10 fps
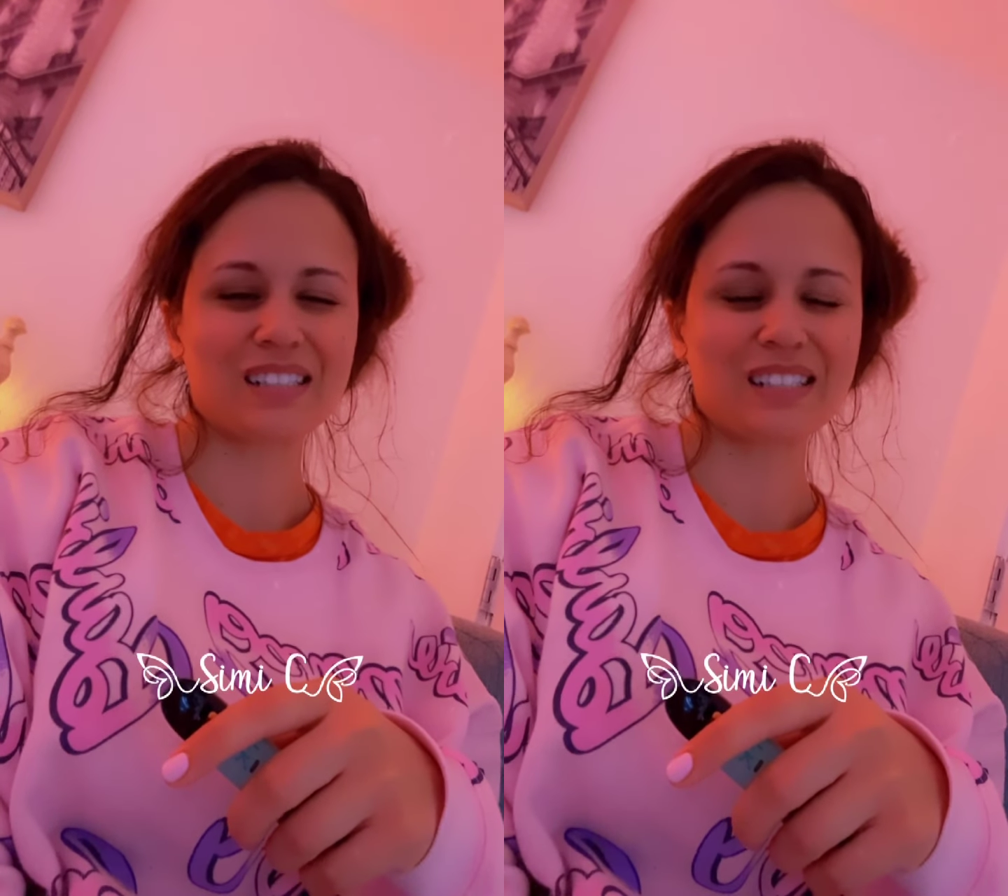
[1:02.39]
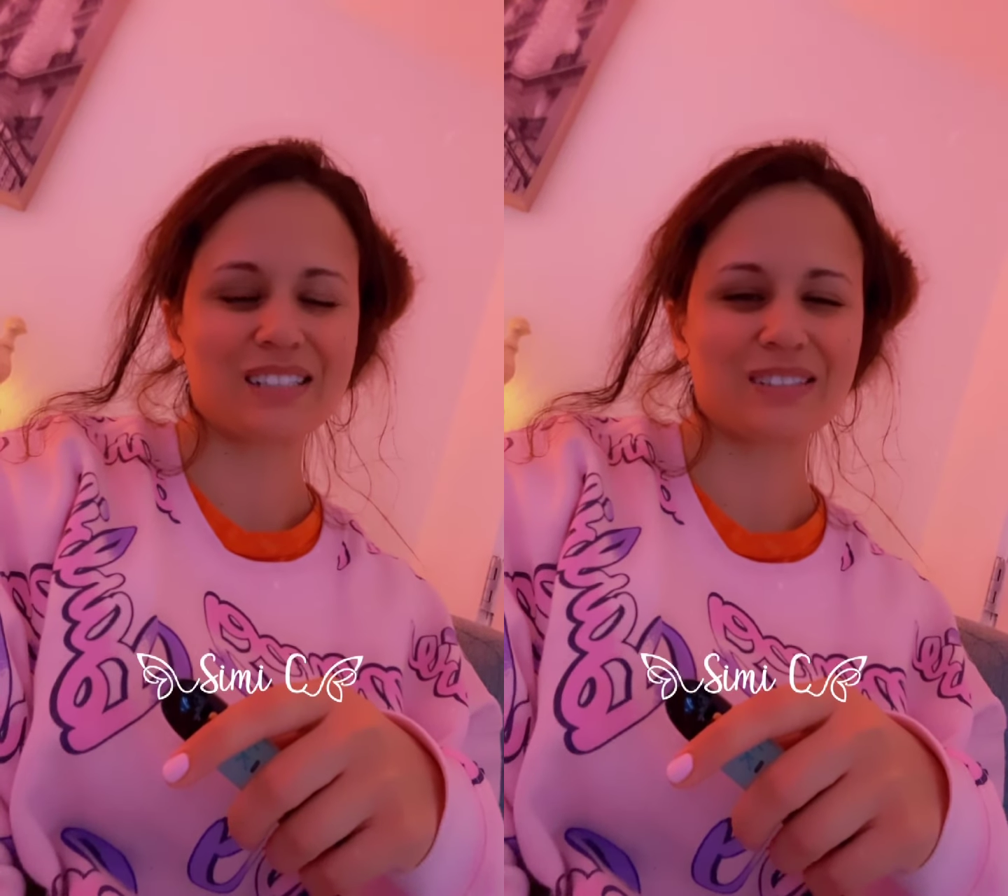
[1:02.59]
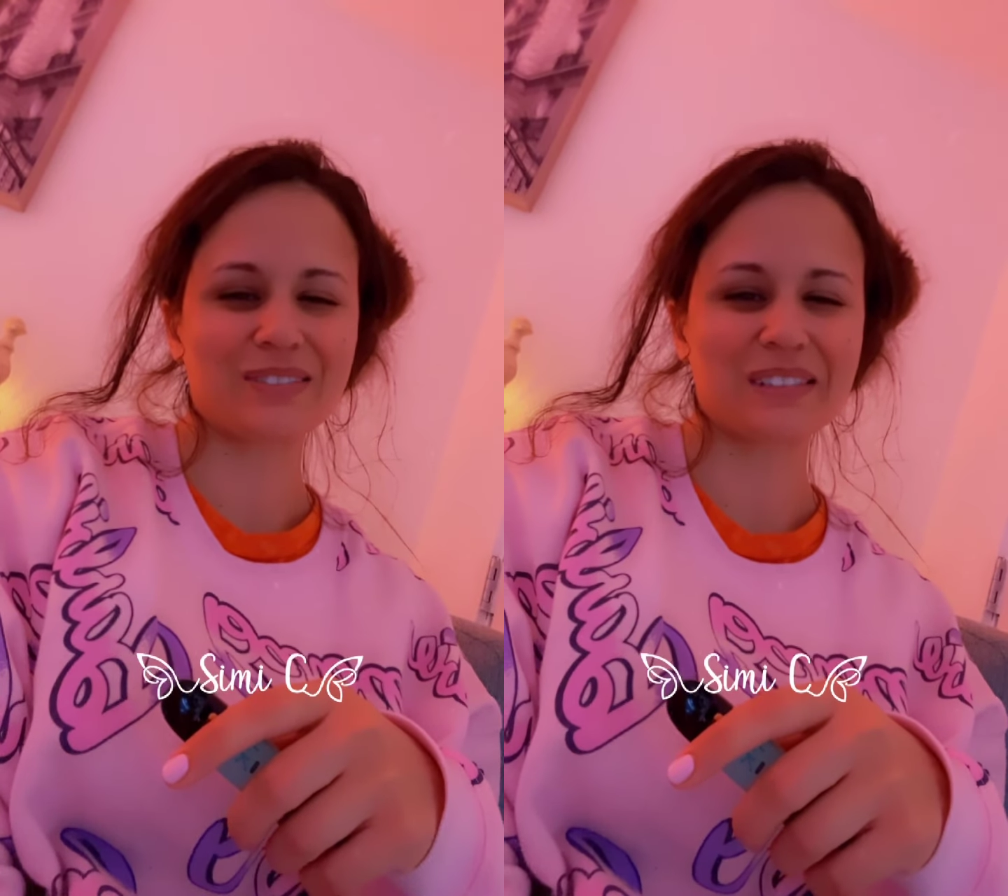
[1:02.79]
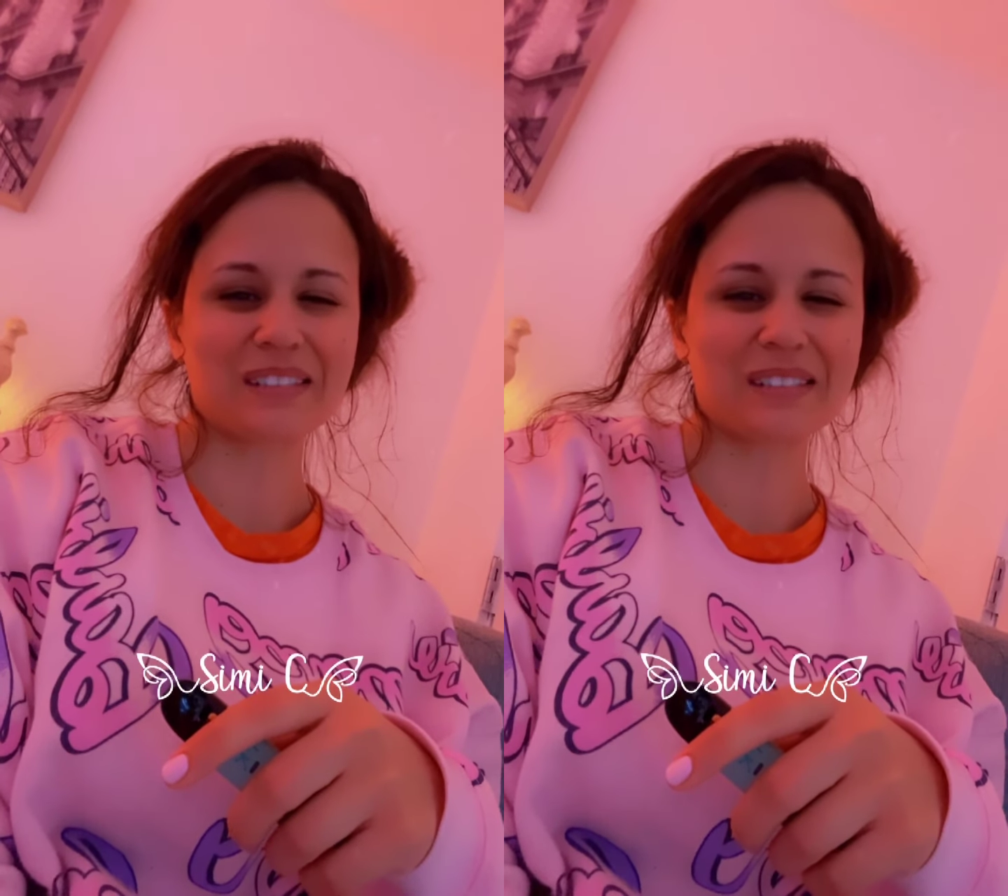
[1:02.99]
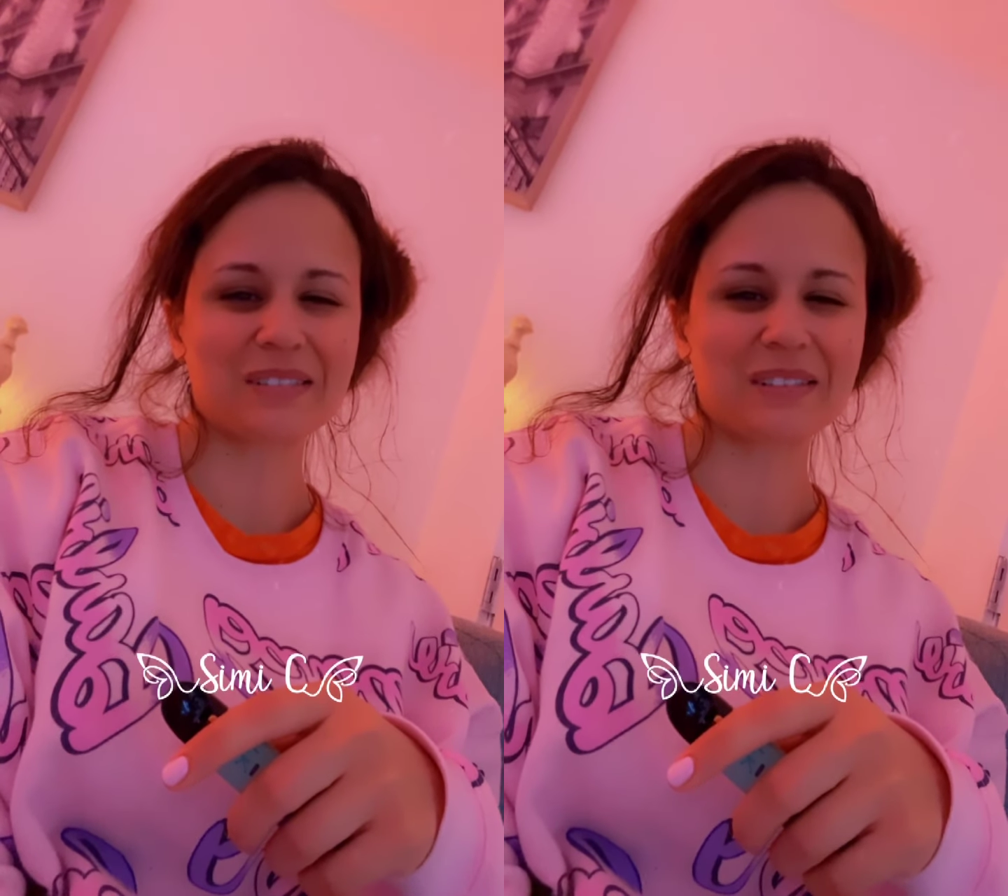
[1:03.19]
nicer feeling
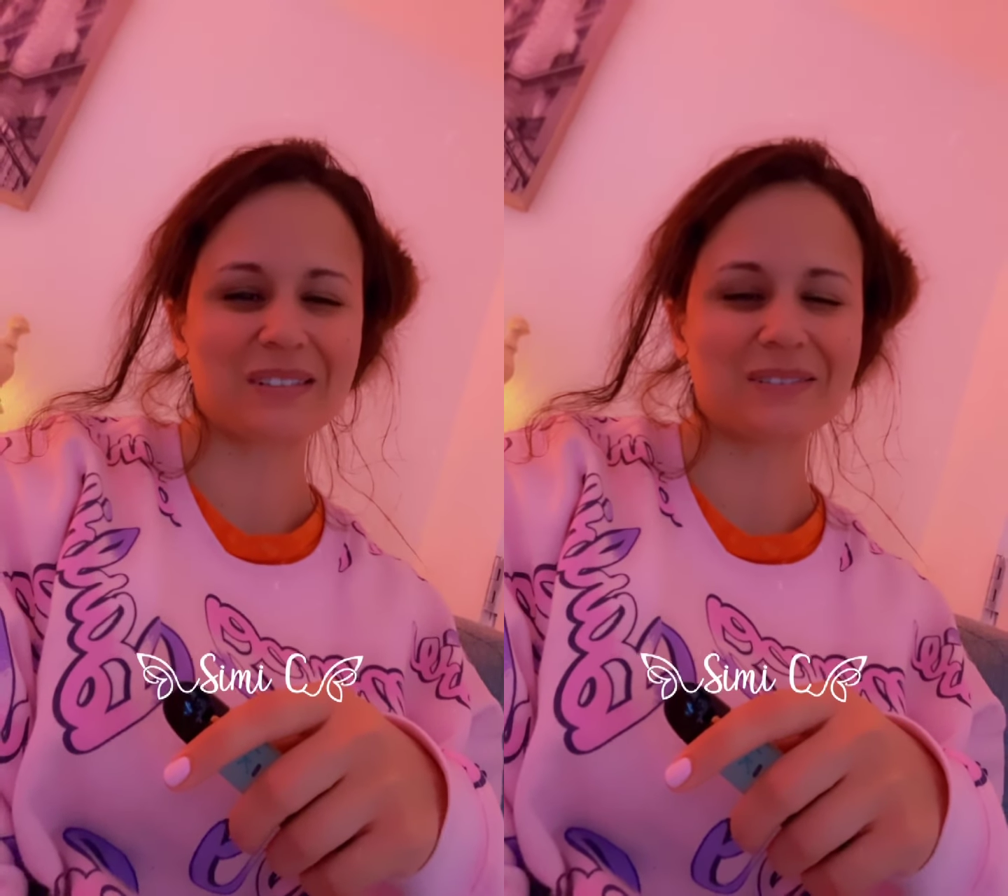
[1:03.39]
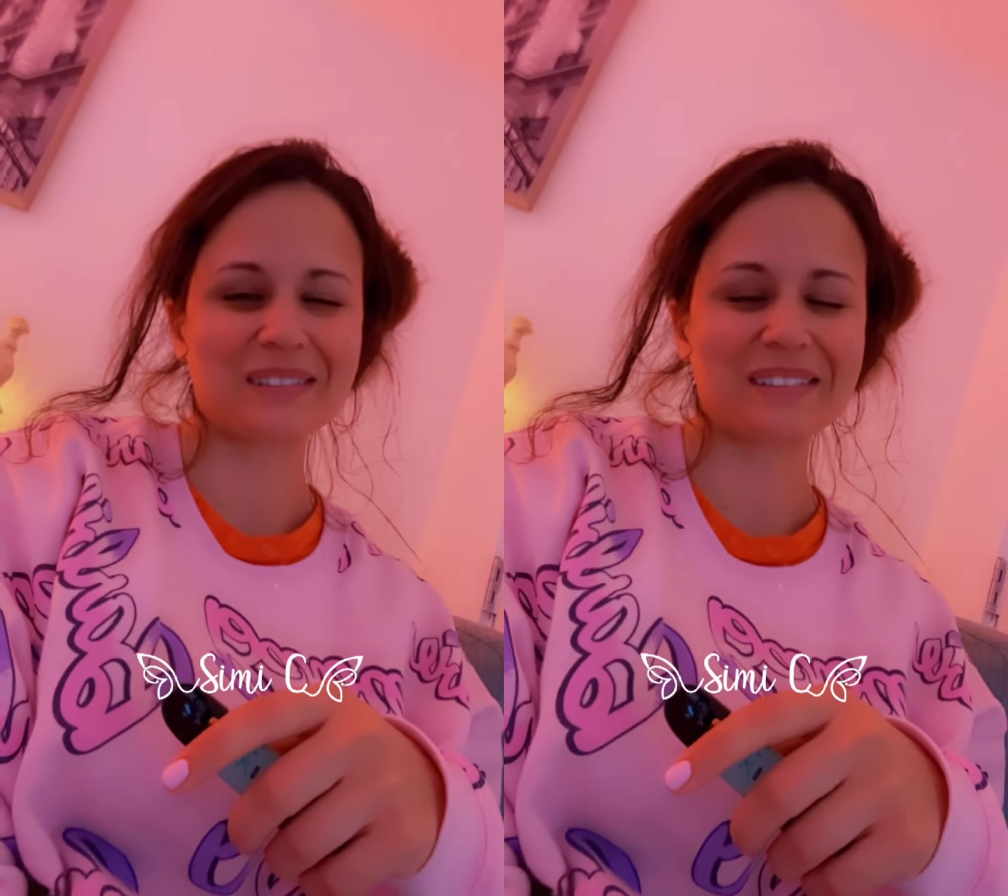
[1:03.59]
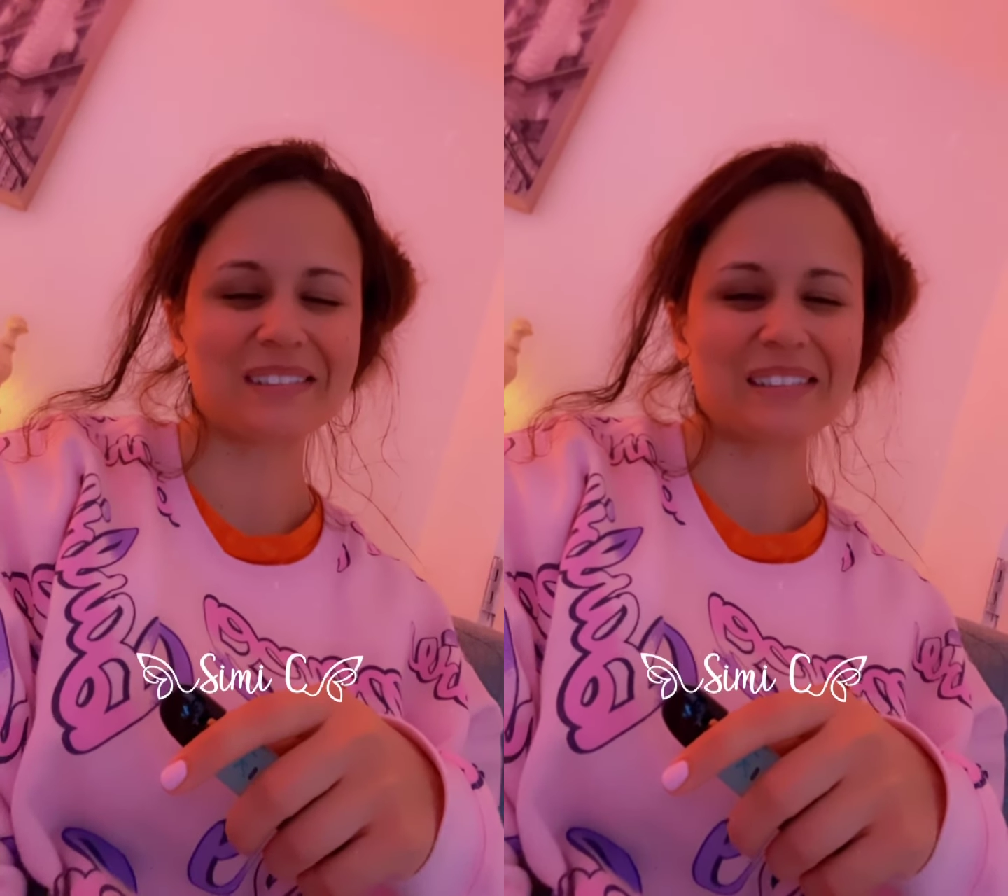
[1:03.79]
than smoking weed.